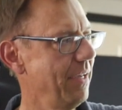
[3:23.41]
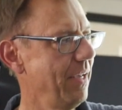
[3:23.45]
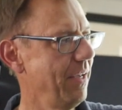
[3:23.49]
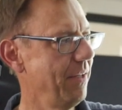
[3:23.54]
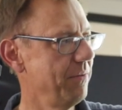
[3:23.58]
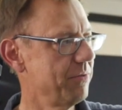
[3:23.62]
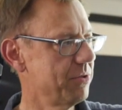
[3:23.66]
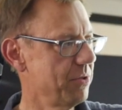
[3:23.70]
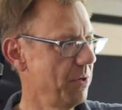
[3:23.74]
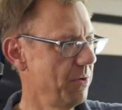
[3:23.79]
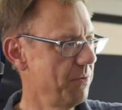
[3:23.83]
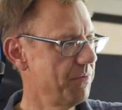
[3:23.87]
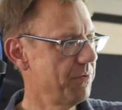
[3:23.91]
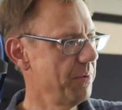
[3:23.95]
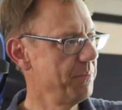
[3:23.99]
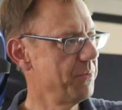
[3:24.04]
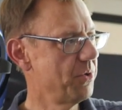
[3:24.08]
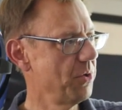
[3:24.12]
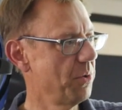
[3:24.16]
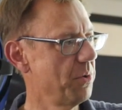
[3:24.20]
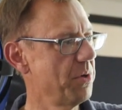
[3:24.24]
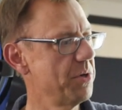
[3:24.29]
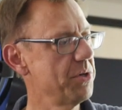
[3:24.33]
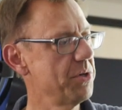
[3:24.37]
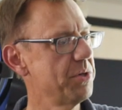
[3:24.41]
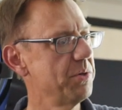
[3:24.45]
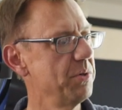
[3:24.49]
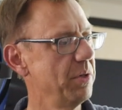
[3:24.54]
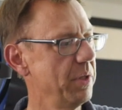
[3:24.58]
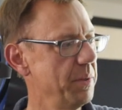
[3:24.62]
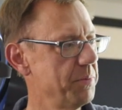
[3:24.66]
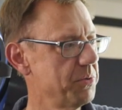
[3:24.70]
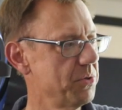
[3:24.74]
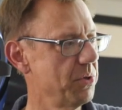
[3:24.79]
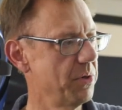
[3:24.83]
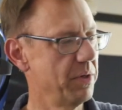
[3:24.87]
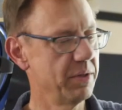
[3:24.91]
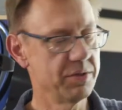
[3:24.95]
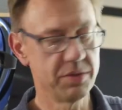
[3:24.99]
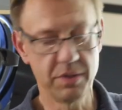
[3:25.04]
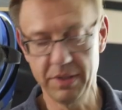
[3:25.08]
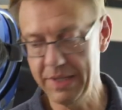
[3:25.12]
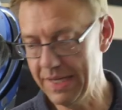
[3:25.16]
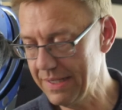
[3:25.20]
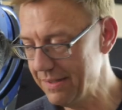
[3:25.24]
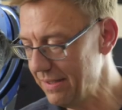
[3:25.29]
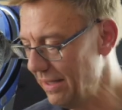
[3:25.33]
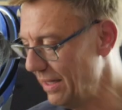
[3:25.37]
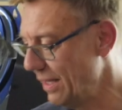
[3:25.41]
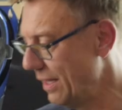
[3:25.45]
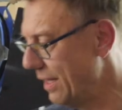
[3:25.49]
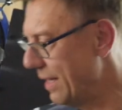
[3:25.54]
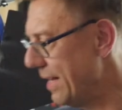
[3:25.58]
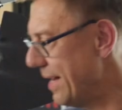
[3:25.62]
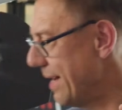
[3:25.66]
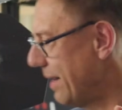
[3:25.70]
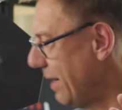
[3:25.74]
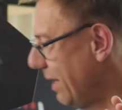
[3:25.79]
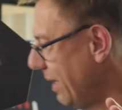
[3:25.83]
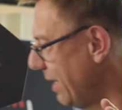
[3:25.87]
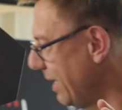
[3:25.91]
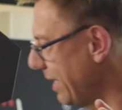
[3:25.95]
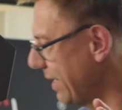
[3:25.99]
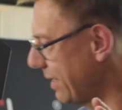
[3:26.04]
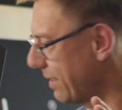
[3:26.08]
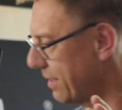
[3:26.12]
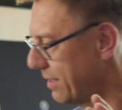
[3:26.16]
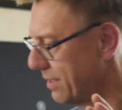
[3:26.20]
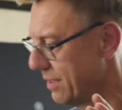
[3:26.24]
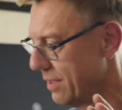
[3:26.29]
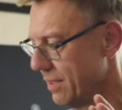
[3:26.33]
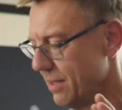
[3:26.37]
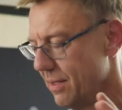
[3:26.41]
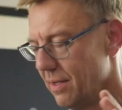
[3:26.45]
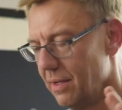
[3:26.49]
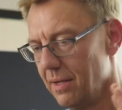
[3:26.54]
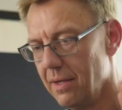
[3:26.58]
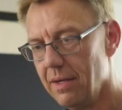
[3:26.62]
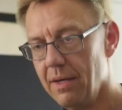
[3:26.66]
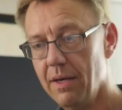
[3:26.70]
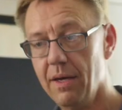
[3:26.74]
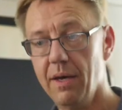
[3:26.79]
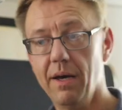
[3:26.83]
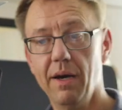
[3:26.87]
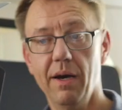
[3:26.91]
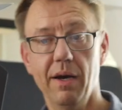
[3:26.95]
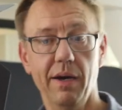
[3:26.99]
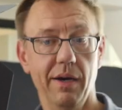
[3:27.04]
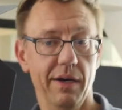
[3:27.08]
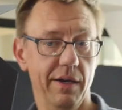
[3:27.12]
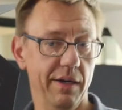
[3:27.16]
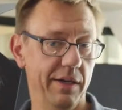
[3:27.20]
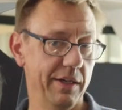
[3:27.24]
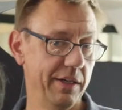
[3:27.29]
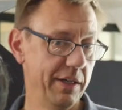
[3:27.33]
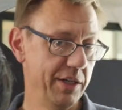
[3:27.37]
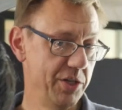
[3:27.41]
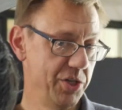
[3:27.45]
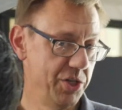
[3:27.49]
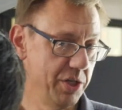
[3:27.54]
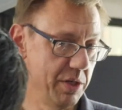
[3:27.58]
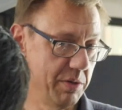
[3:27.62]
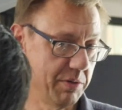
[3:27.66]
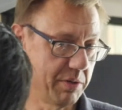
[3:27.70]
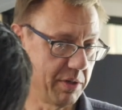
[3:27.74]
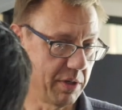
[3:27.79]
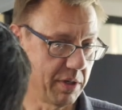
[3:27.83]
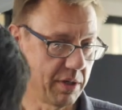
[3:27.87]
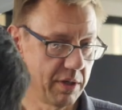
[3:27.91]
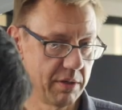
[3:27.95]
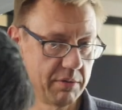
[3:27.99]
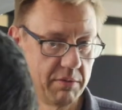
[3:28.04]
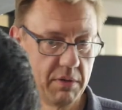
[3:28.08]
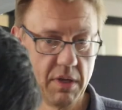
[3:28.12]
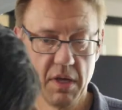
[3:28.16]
And so from doors to ellipsoidal, so that's a lot like a Joker.